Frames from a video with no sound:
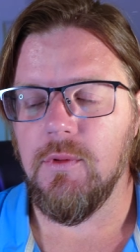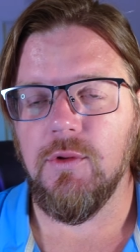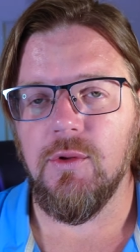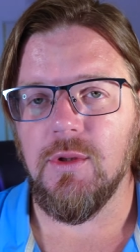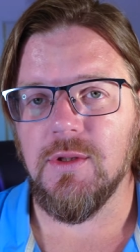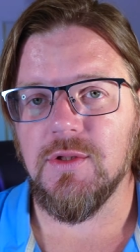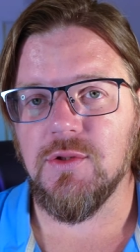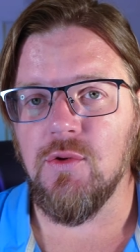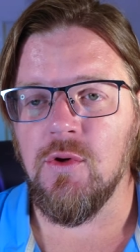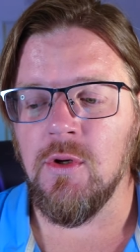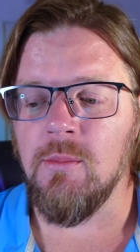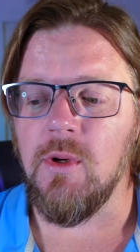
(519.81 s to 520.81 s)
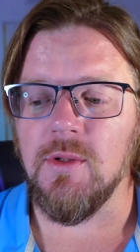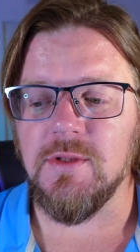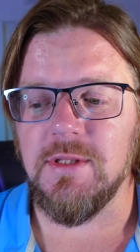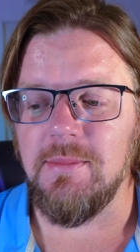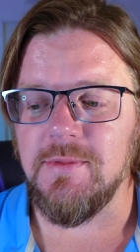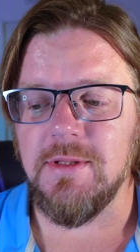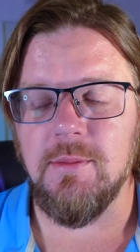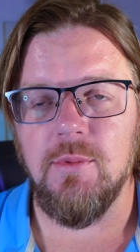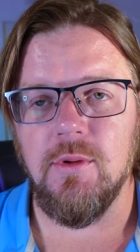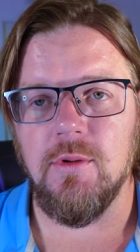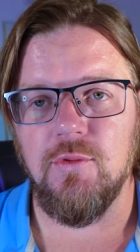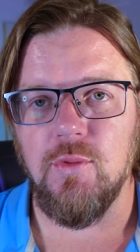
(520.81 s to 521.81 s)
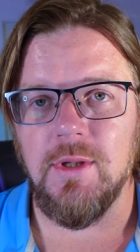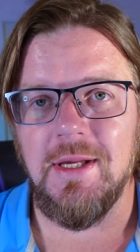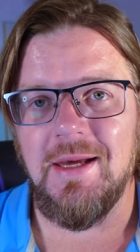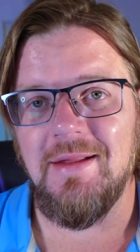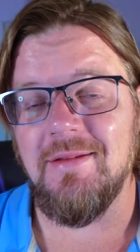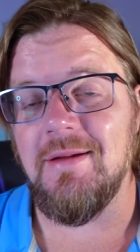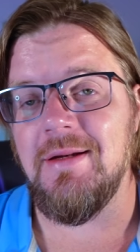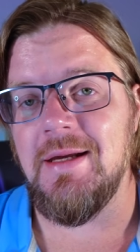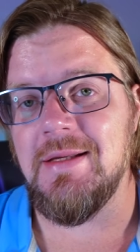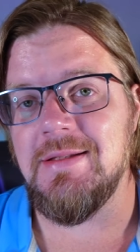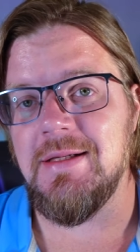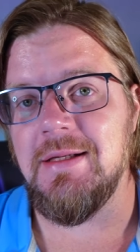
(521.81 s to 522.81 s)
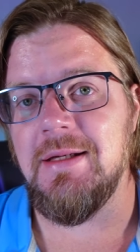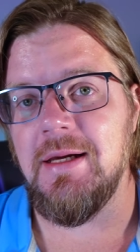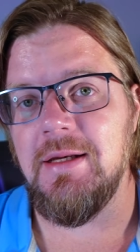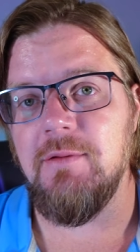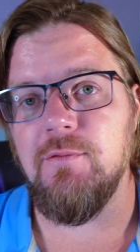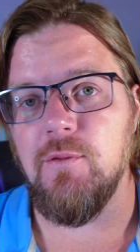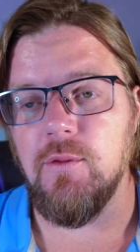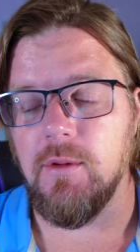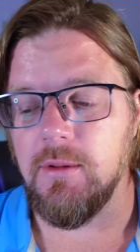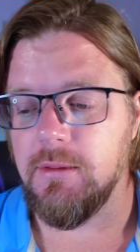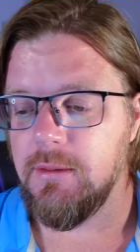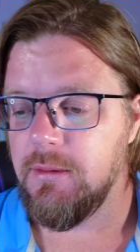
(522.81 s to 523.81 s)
during a storm on September 28, 1994.